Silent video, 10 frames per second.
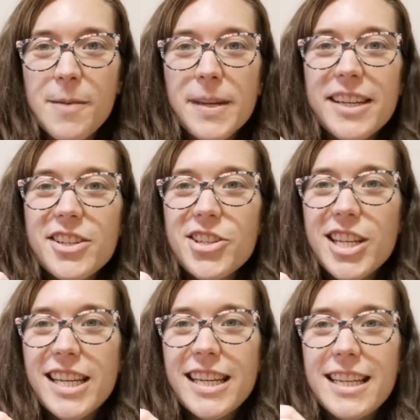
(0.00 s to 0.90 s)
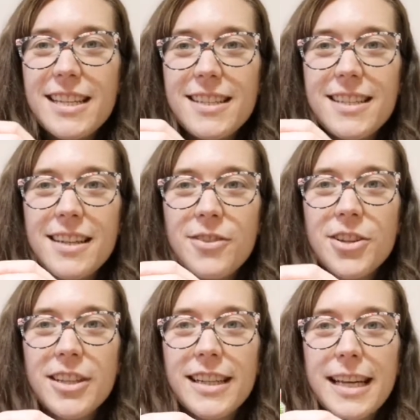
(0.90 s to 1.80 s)
Because she is, if you
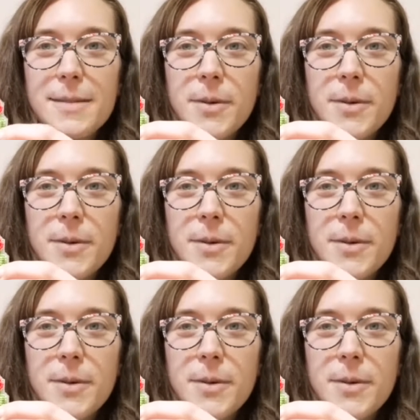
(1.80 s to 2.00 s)
couldn't guess